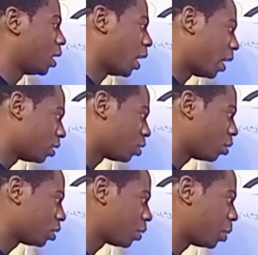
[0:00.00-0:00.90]
And
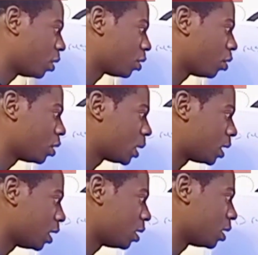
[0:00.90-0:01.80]
such
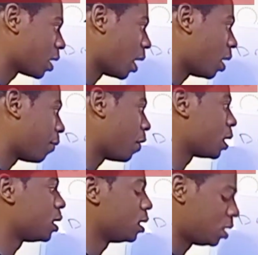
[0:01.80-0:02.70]
changes can
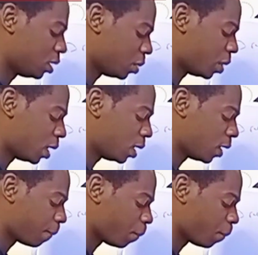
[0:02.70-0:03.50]
affect the gingival